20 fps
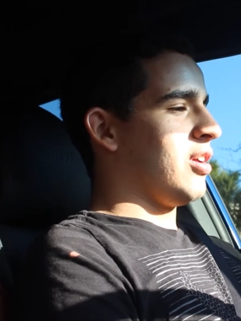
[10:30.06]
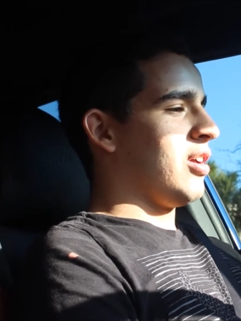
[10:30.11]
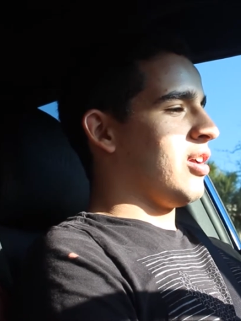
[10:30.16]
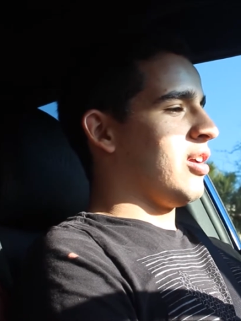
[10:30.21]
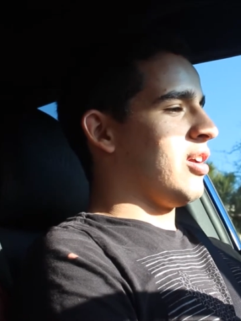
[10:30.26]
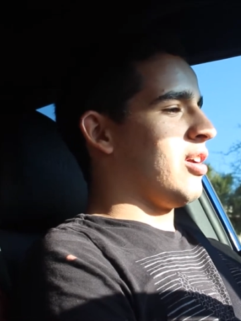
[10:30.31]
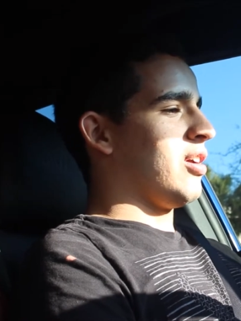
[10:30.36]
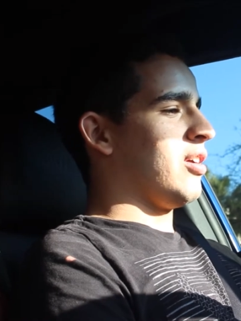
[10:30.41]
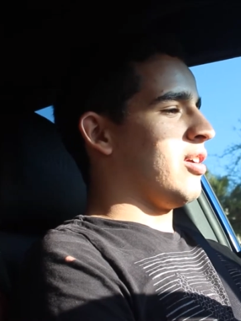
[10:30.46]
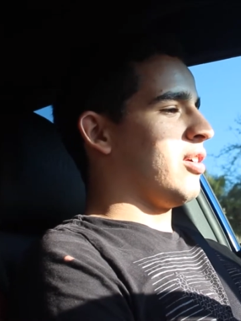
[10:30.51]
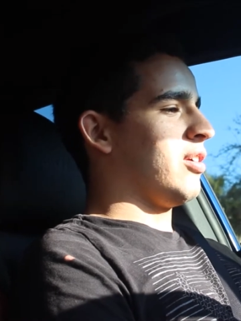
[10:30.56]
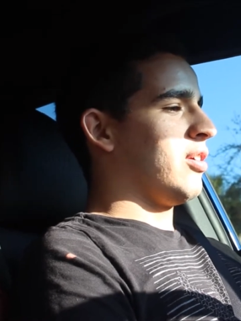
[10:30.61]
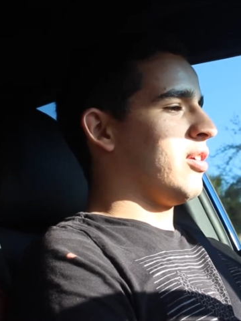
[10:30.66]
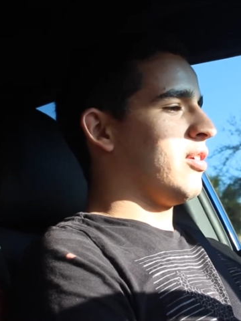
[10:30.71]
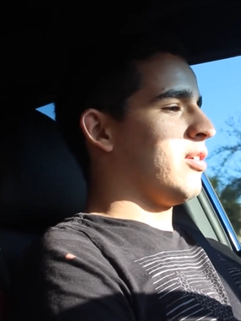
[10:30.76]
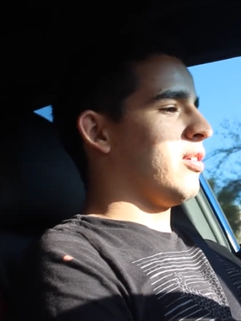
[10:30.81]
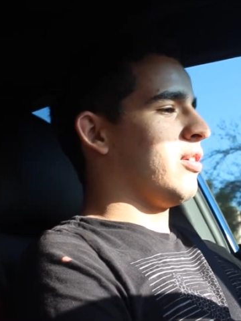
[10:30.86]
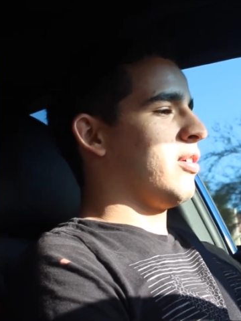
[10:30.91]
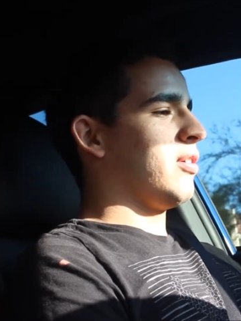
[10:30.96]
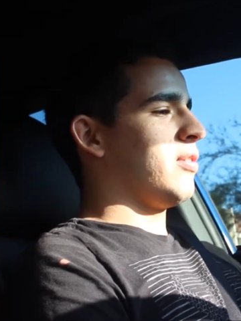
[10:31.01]
Yep,
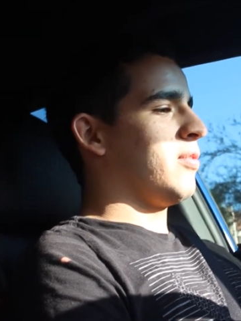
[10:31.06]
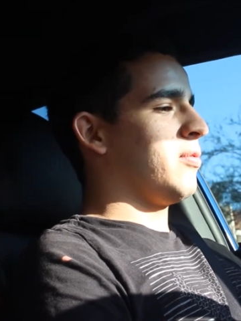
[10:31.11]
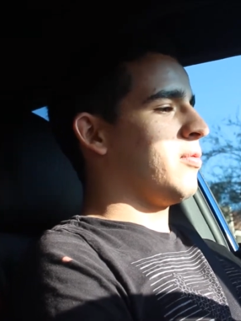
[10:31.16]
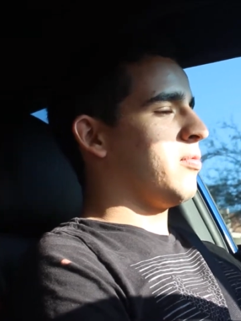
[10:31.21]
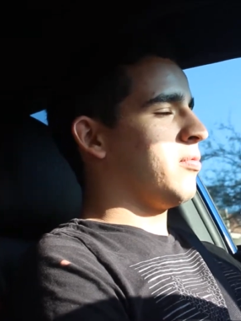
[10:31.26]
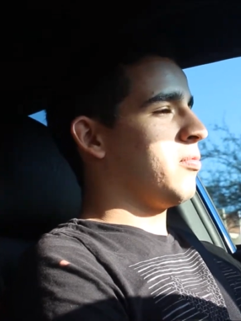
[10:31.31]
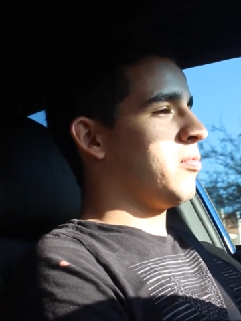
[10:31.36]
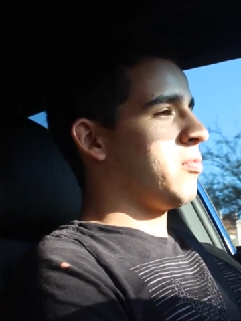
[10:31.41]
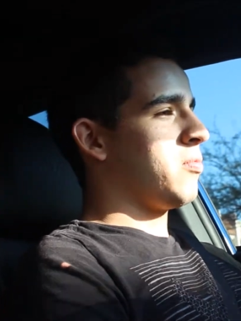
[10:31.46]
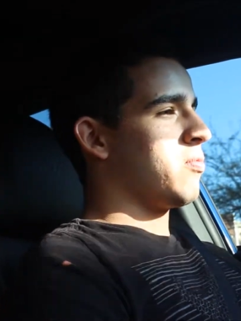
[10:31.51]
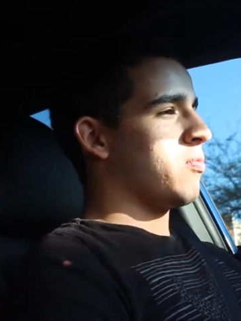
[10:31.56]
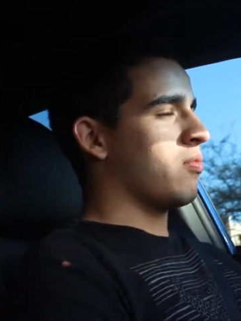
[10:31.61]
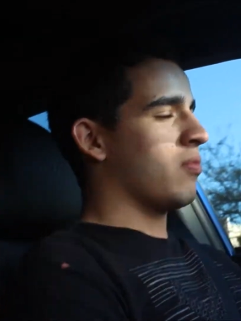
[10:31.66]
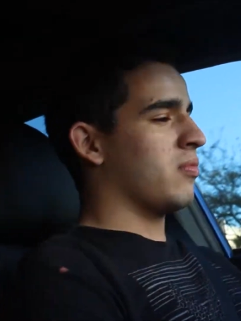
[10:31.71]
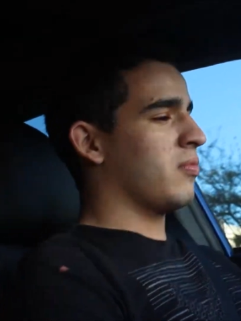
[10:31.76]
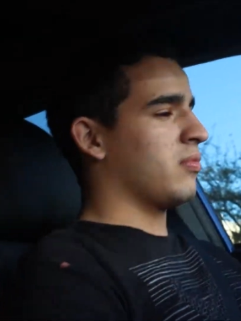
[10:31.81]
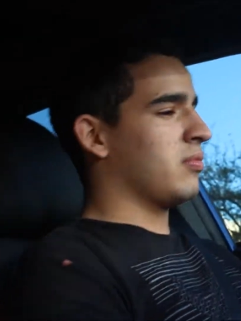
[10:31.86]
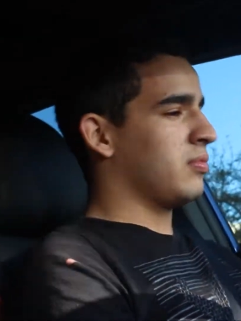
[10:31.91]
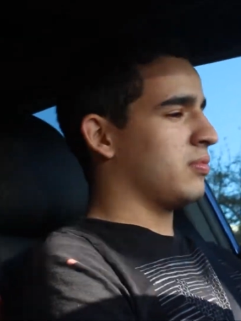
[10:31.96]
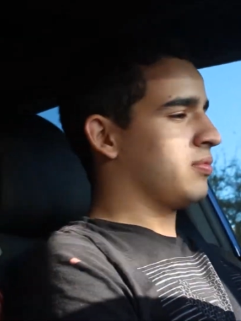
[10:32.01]
intake,
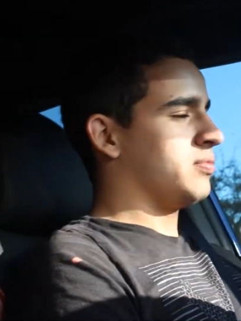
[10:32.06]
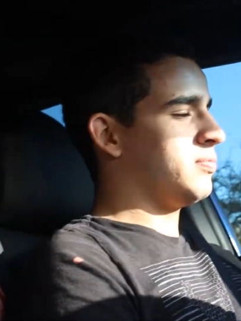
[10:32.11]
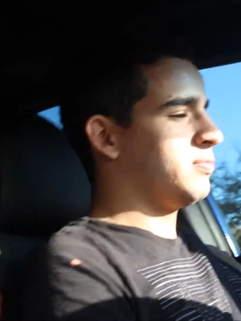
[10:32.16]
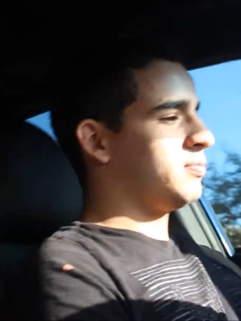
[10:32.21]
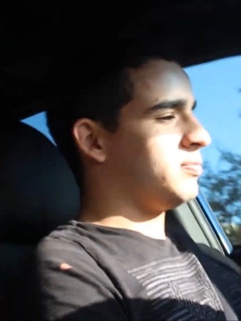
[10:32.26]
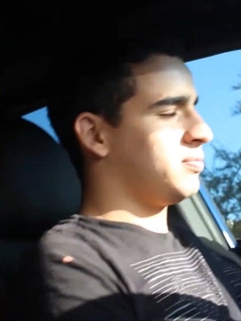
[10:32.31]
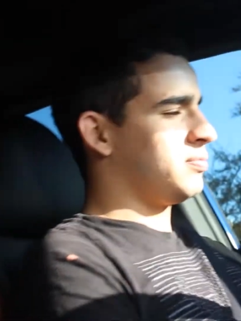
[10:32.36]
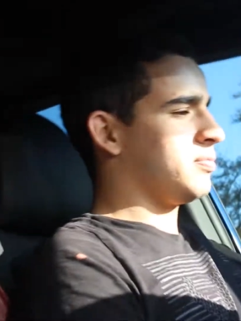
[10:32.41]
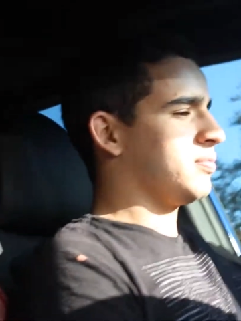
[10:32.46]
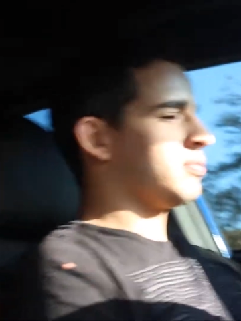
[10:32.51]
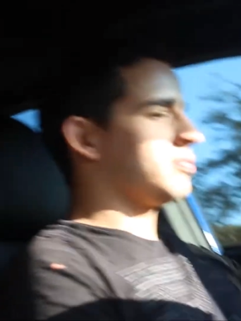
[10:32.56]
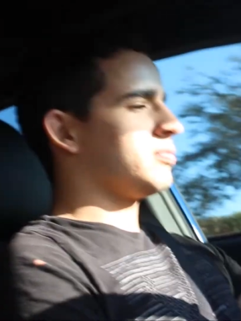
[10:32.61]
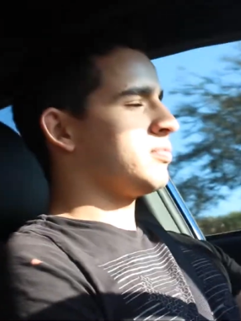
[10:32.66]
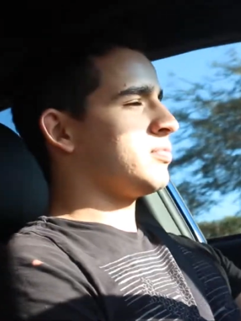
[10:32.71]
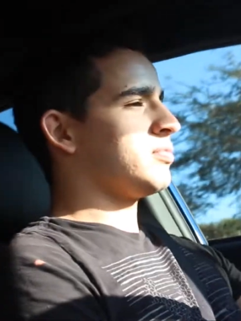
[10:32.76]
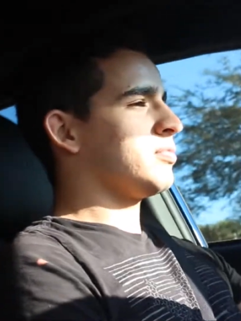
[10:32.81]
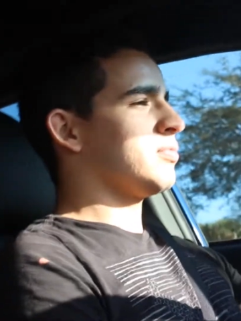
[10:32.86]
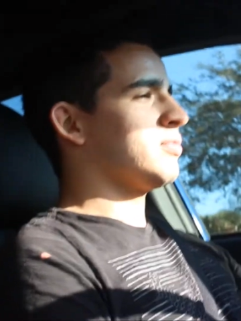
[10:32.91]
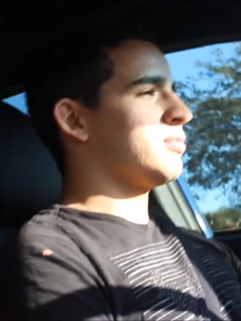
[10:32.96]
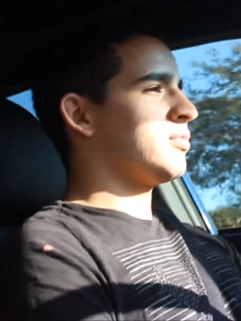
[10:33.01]
intercooler,
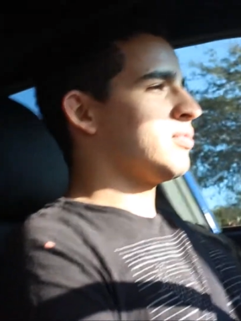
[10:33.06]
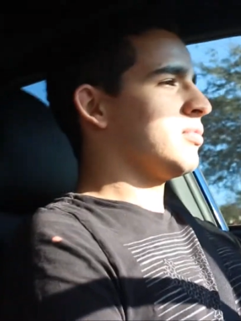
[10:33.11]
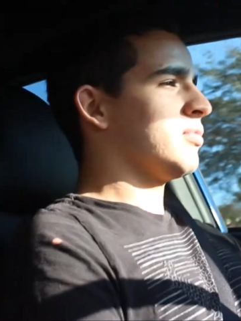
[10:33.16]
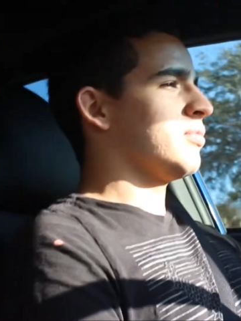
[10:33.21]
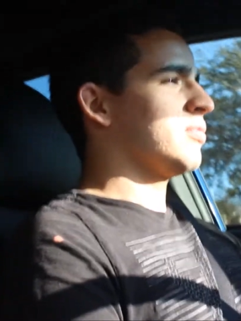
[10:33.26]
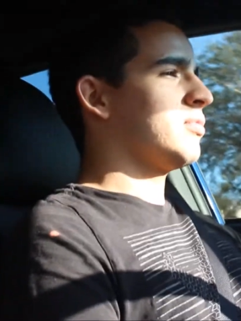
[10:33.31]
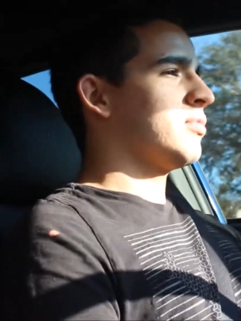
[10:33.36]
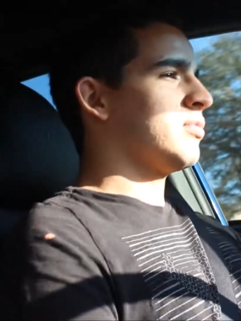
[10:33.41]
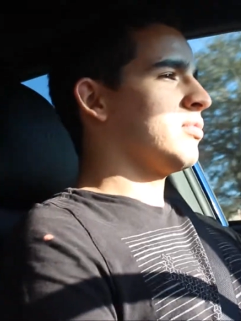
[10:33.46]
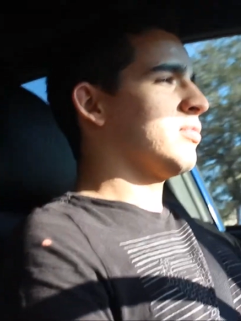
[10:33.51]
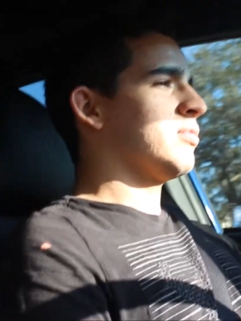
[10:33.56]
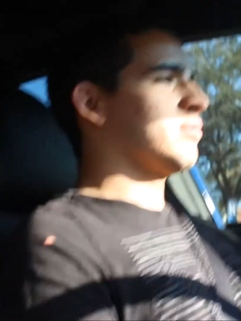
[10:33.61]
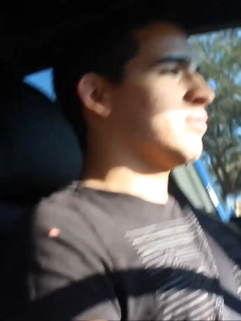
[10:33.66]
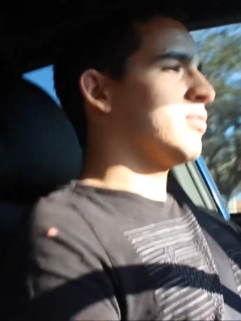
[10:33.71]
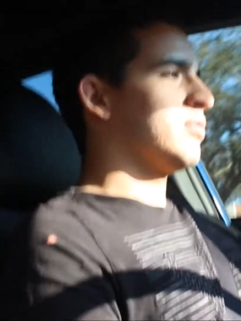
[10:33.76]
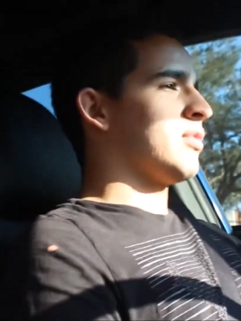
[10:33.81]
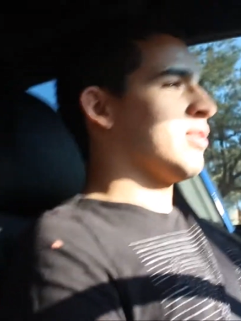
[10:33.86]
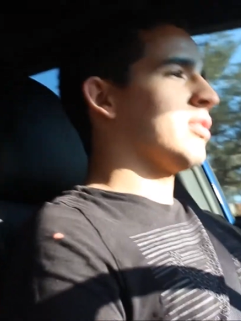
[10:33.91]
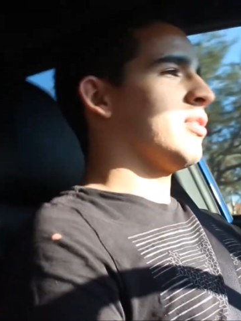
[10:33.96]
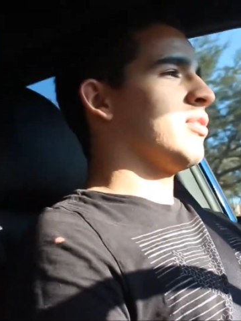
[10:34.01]
exhaust, of course,
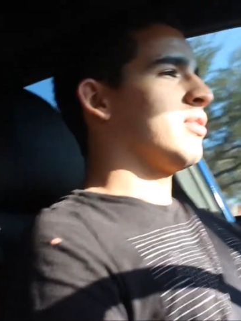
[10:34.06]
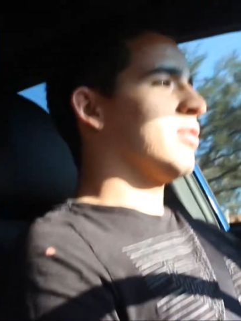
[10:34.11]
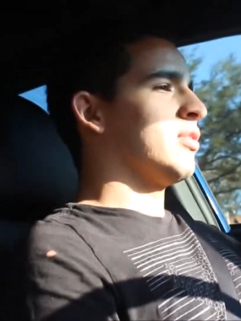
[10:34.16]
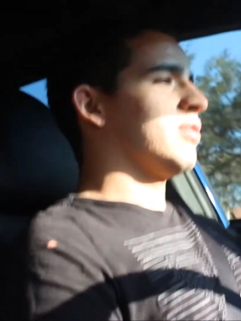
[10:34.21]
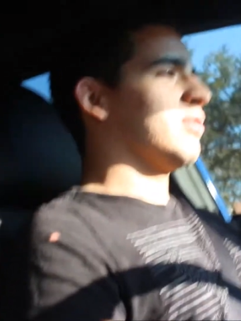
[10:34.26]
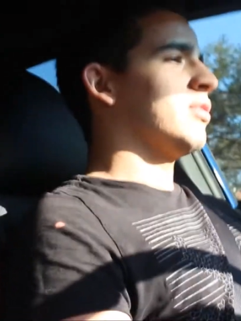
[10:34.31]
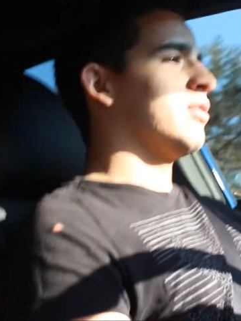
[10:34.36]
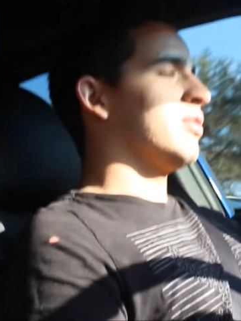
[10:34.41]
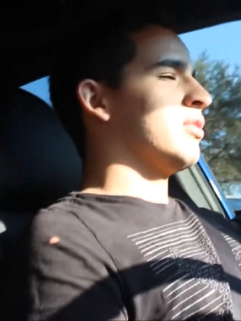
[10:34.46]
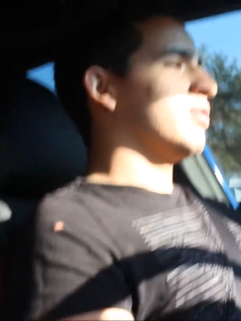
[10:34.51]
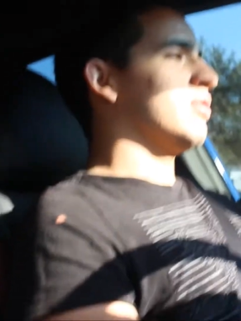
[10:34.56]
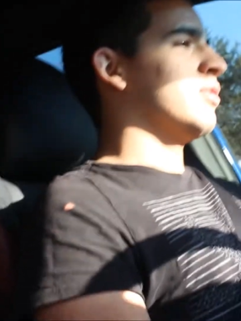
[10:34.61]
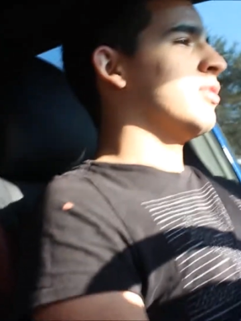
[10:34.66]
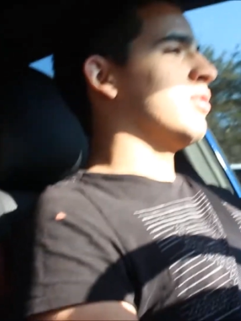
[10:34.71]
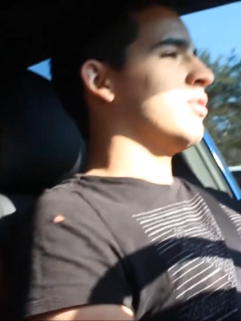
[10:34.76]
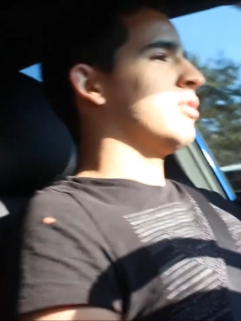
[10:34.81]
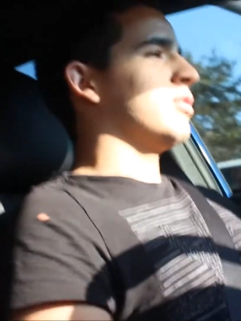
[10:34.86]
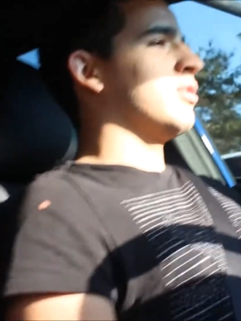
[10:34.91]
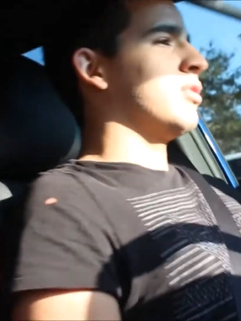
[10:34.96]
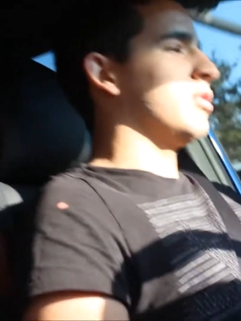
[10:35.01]
downpipe, and probably
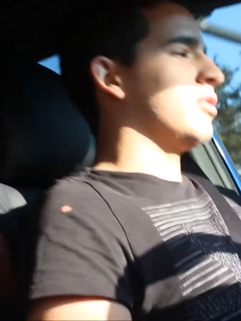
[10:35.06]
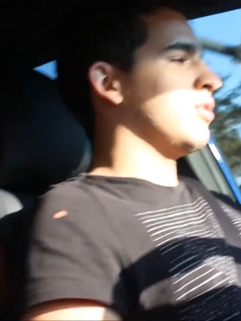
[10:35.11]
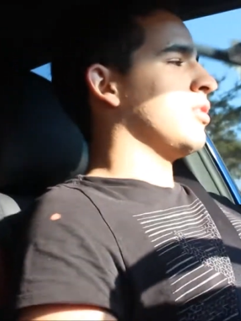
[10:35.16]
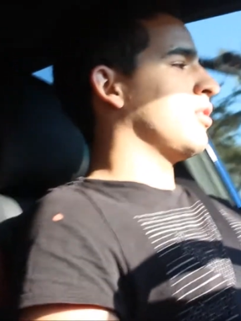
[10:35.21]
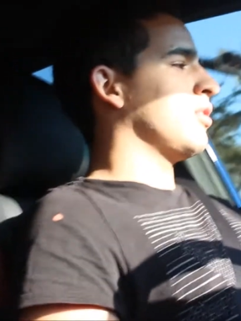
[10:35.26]
headers.